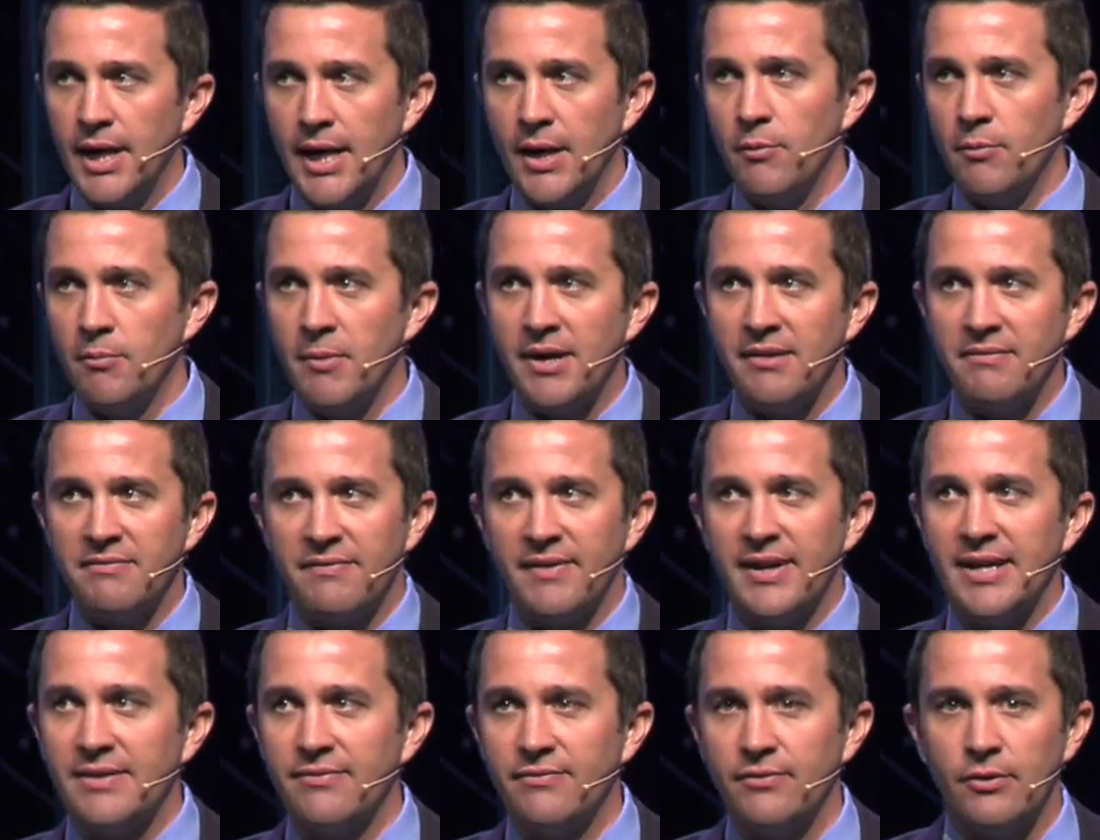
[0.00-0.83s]
and remain
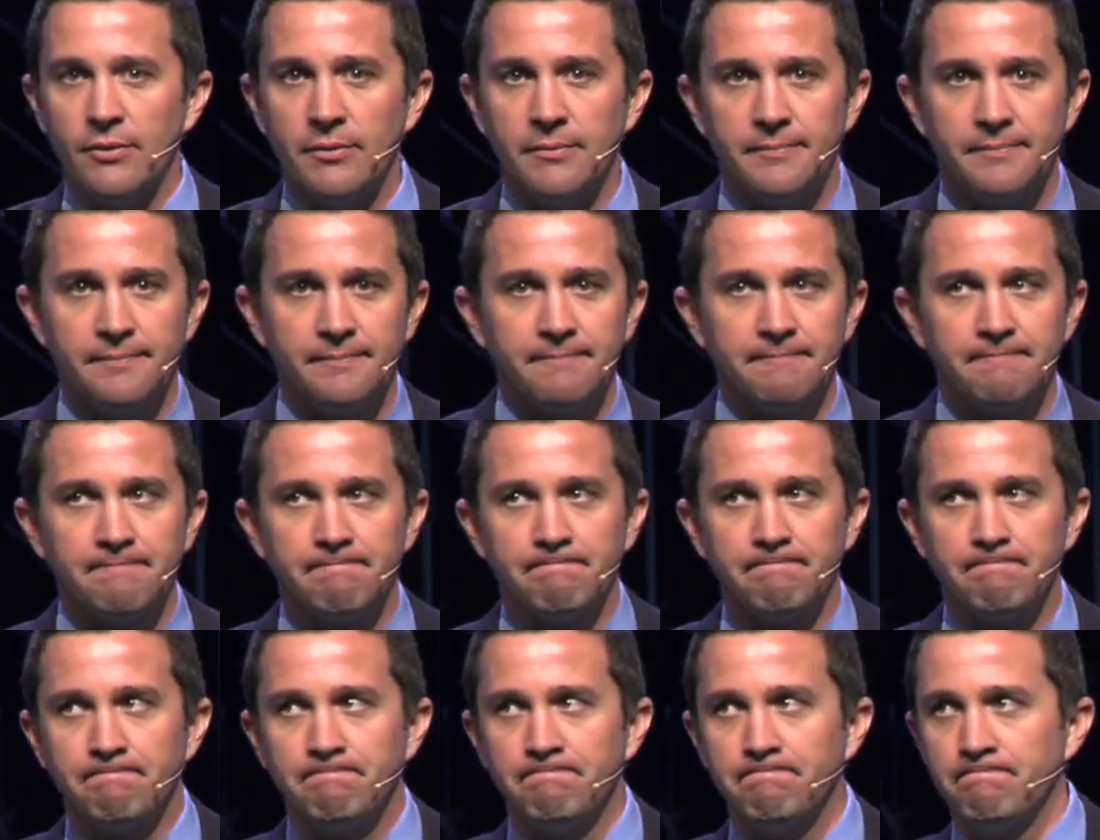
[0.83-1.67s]
faithful.
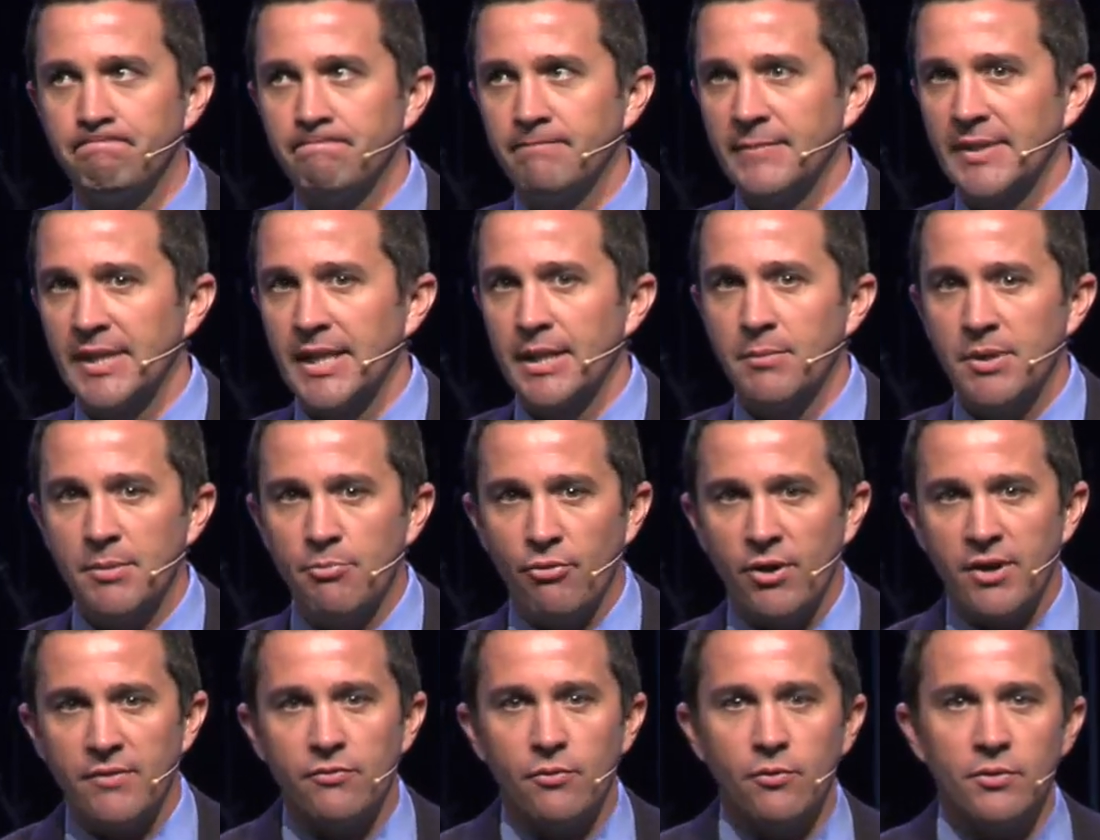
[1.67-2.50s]
Let me
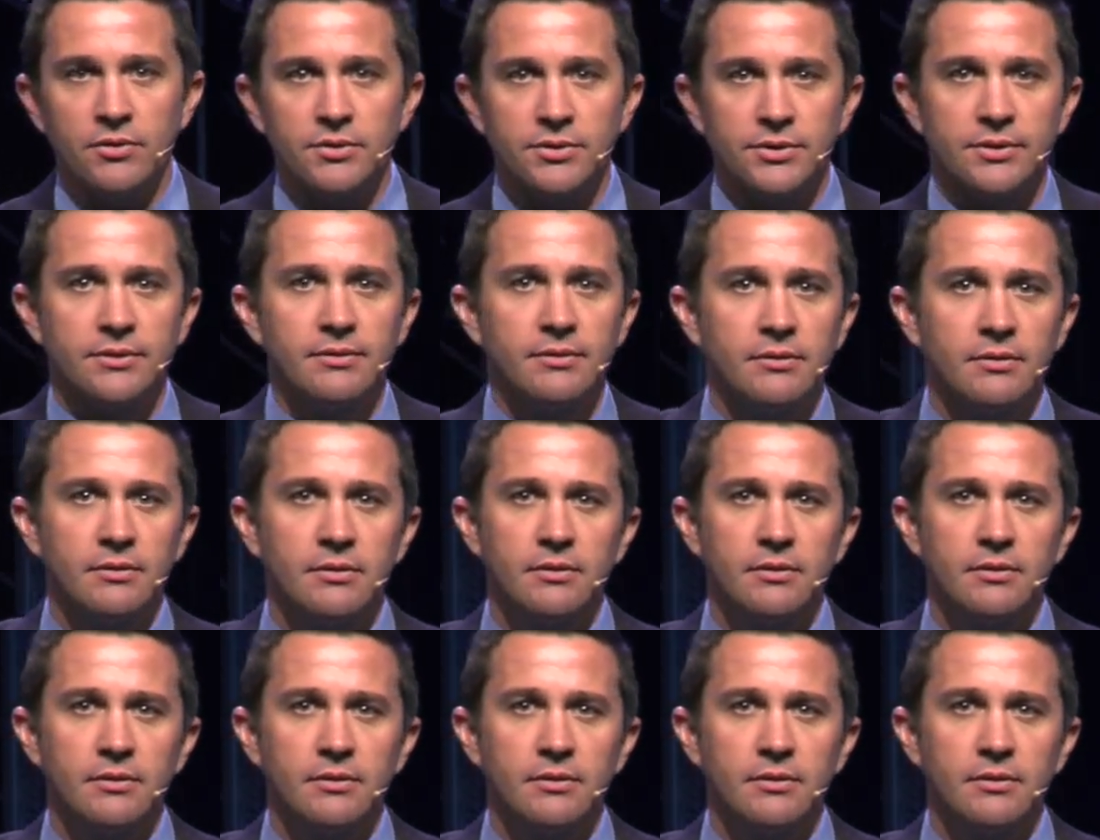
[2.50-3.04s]
pray for us.